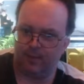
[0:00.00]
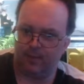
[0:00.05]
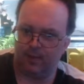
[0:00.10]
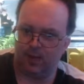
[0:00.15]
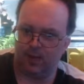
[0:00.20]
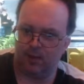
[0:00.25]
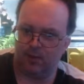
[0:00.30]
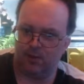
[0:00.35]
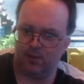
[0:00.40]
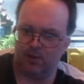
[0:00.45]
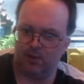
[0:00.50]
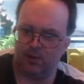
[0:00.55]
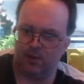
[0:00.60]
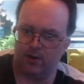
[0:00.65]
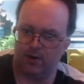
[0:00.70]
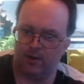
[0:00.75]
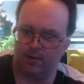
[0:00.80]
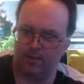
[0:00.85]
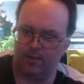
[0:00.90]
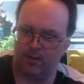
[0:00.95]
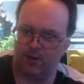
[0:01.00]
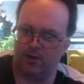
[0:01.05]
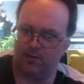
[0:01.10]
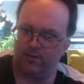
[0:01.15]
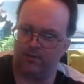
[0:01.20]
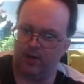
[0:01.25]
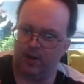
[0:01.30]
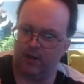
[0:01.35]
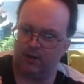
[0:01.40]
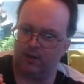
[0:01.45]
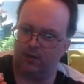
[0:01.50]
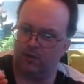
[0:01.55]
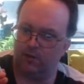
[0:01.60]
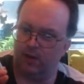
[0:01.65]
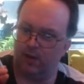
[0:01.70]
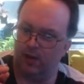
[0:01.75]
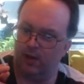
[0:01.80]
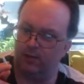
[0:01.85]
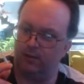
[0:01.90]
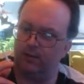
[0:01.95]
yeah, stirred up the mess and backed it all
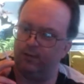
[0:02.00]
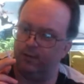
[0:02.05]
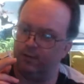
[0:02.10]
out.